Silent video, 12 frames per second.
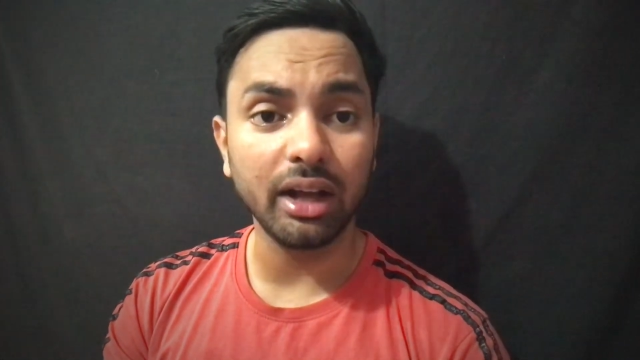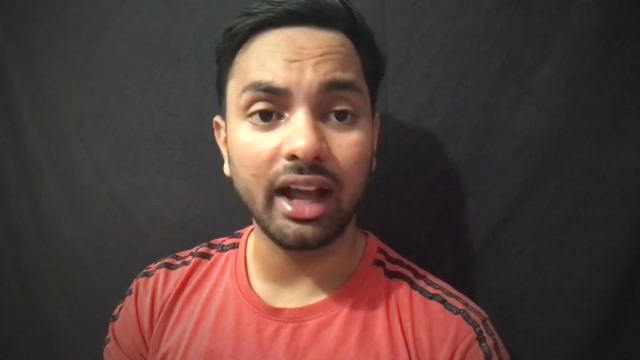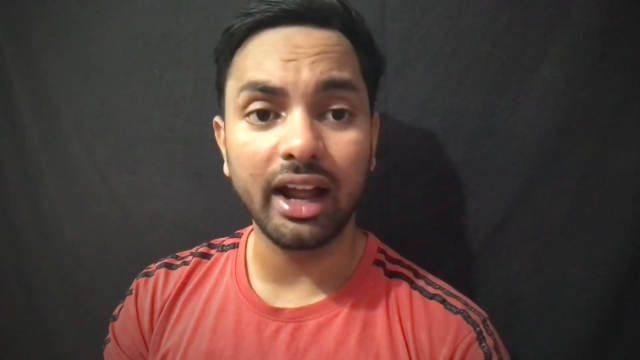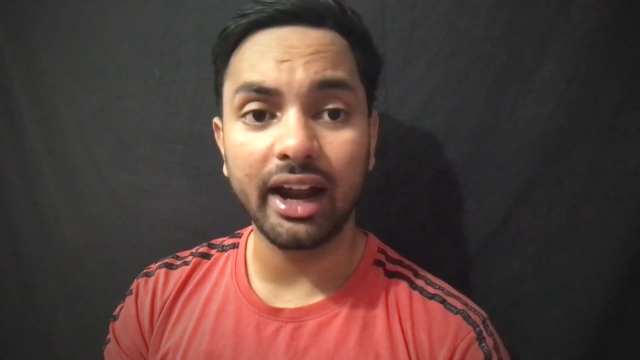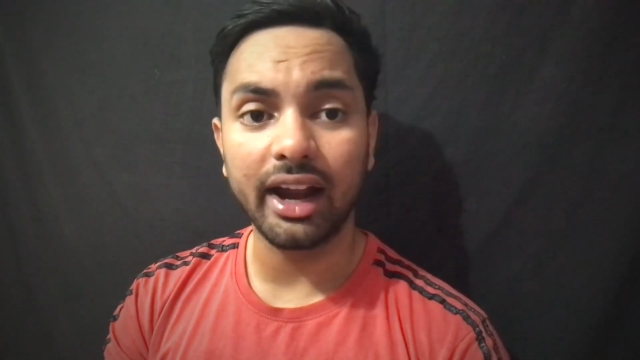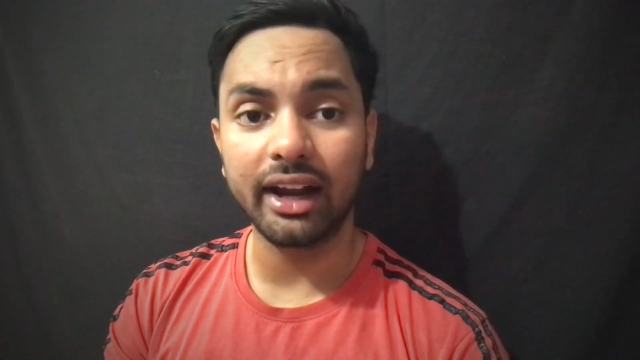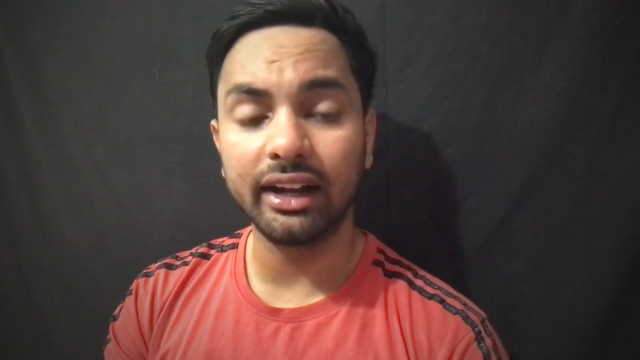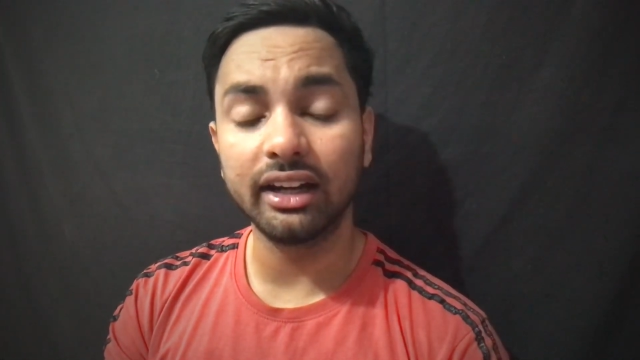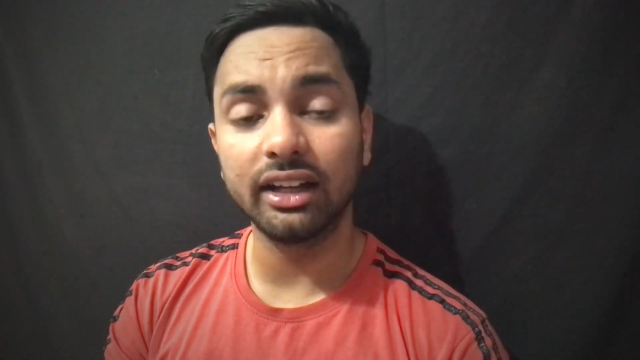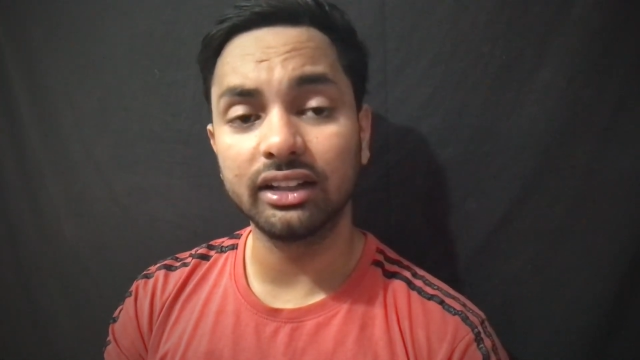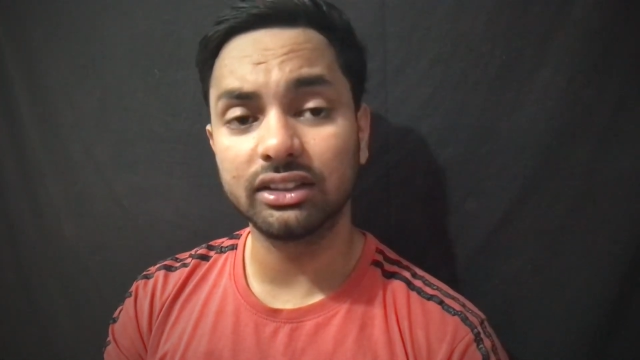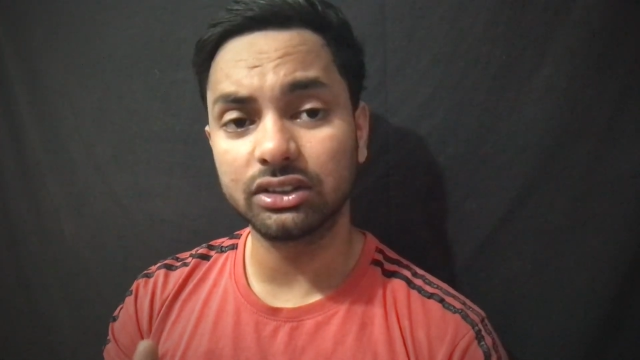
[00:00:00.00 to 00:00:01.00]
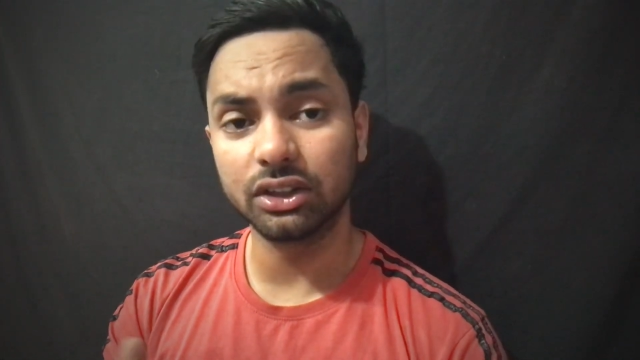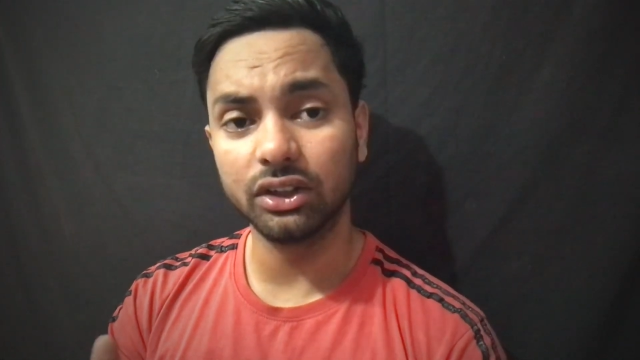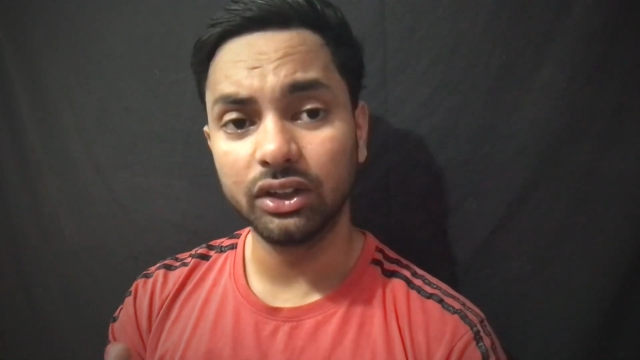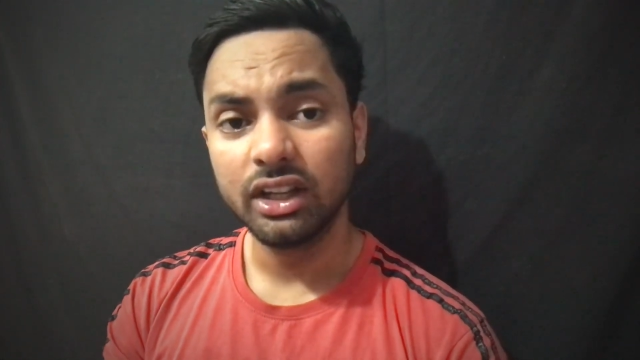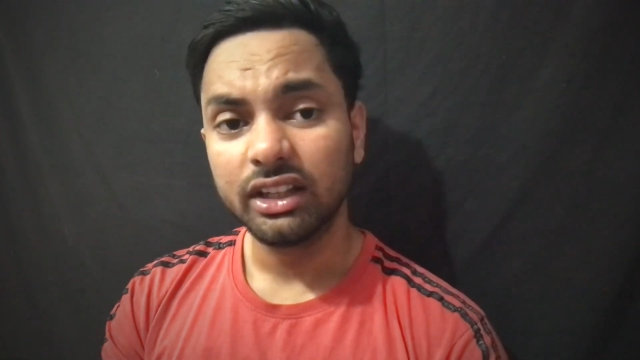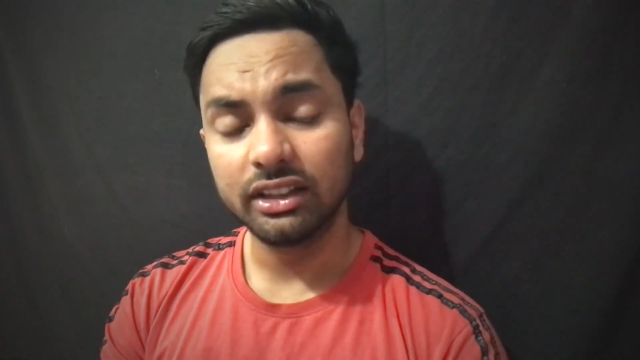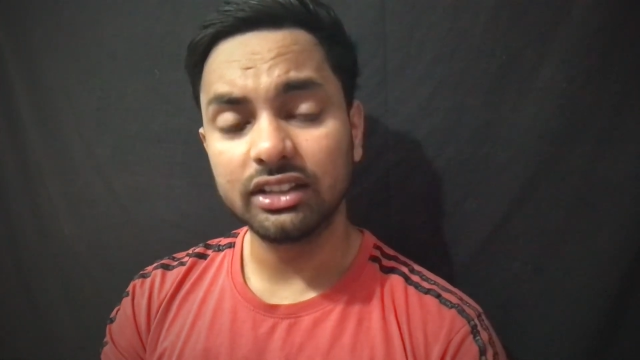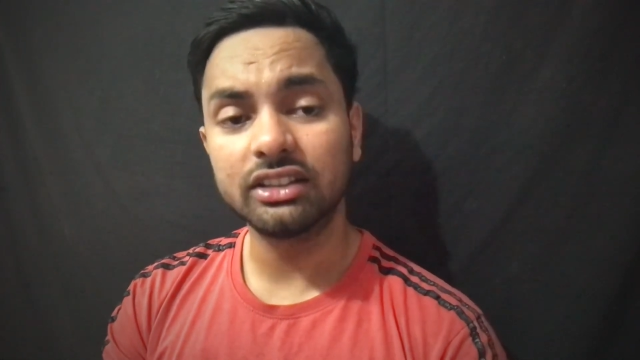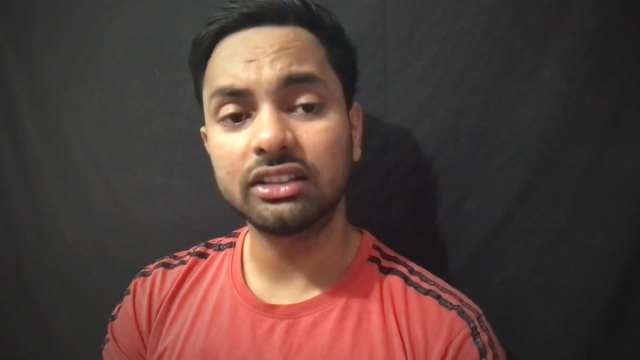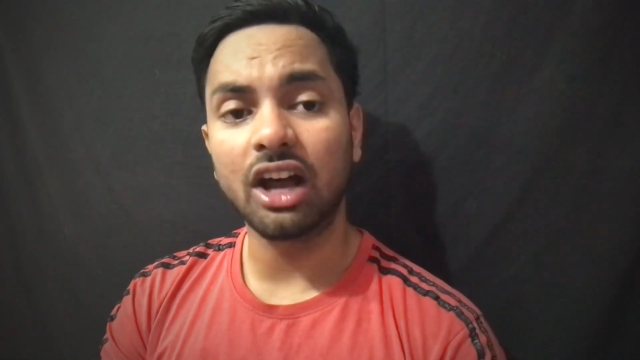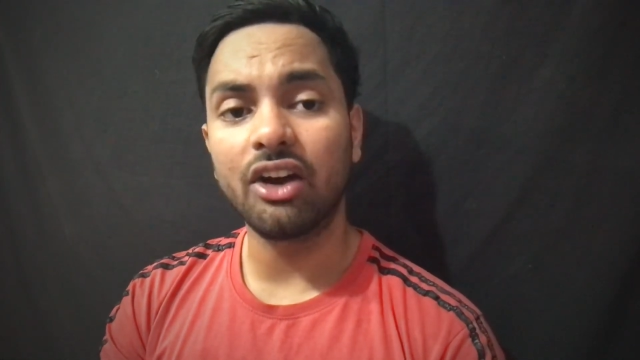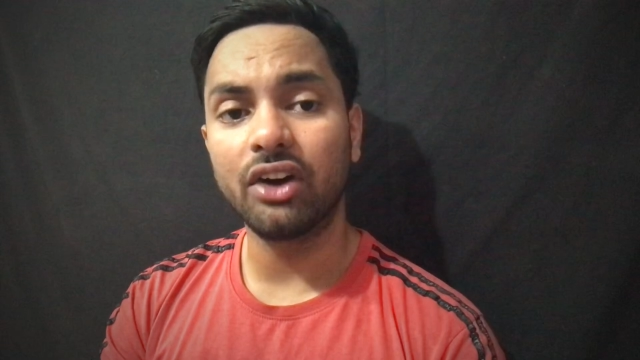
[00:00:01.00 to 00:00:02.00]
And so this
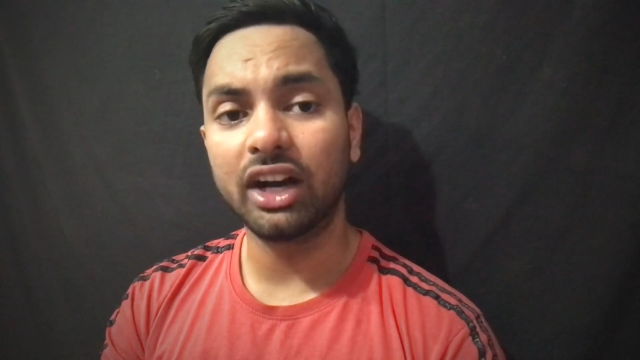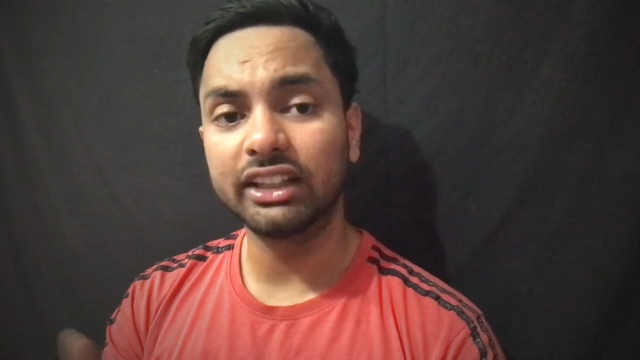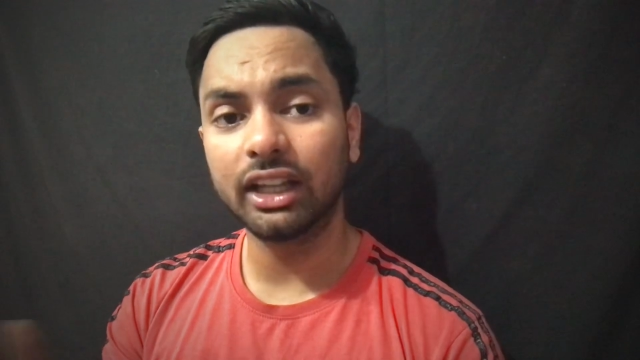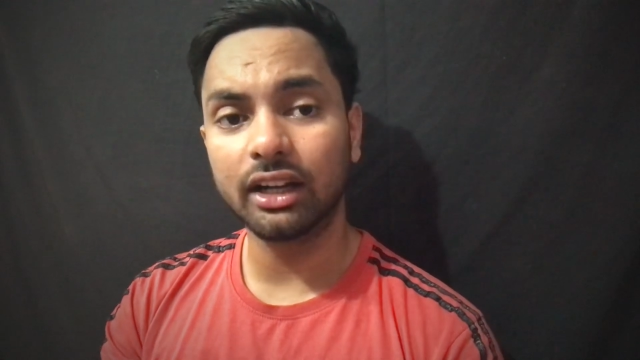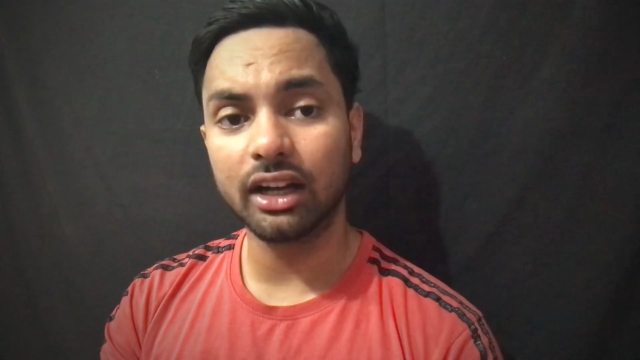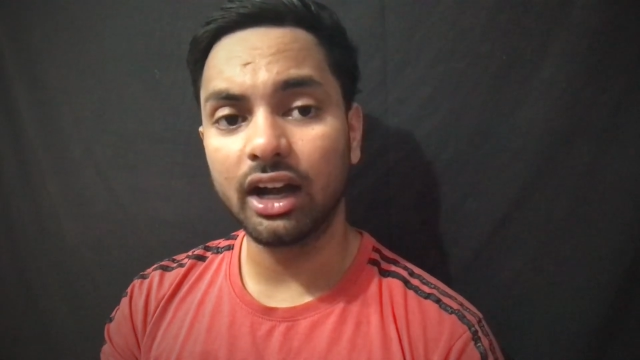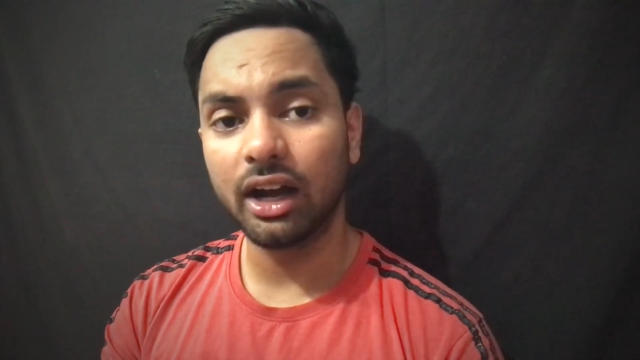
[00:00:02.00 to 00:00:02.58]
is how other